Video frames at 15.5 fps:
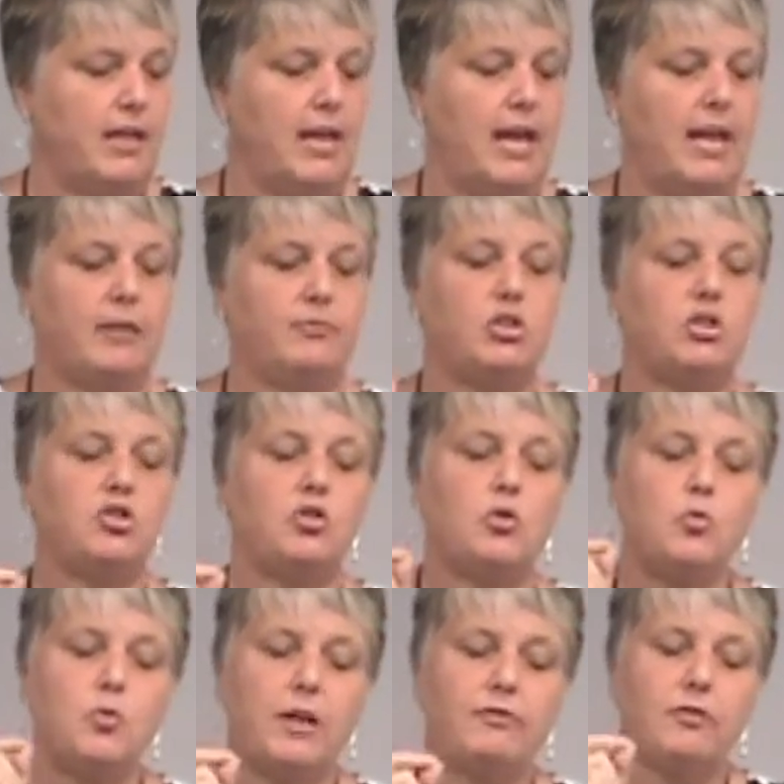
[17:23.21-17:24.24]
And I'm just so
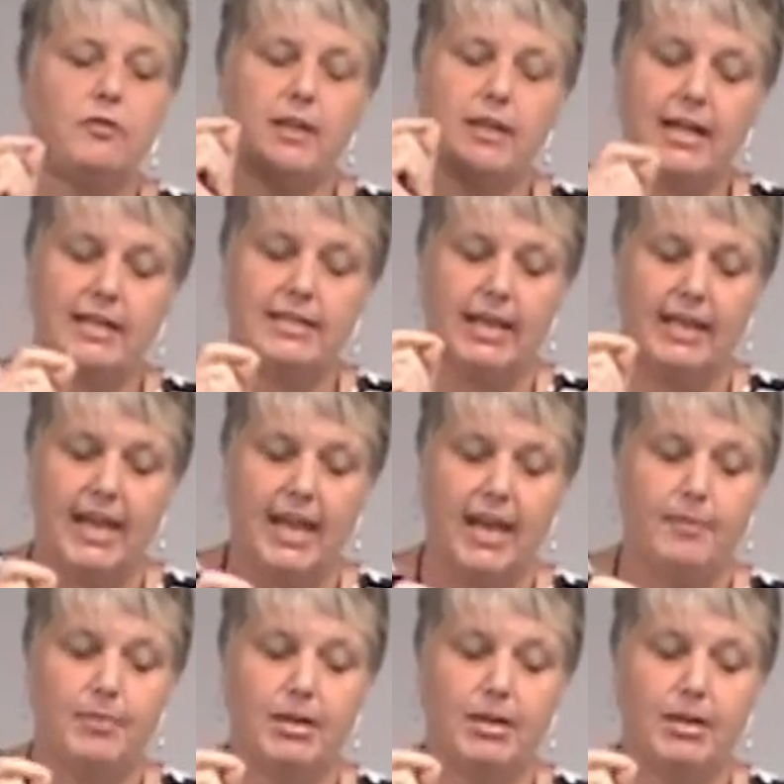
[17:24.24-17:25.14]
grateful that that day came.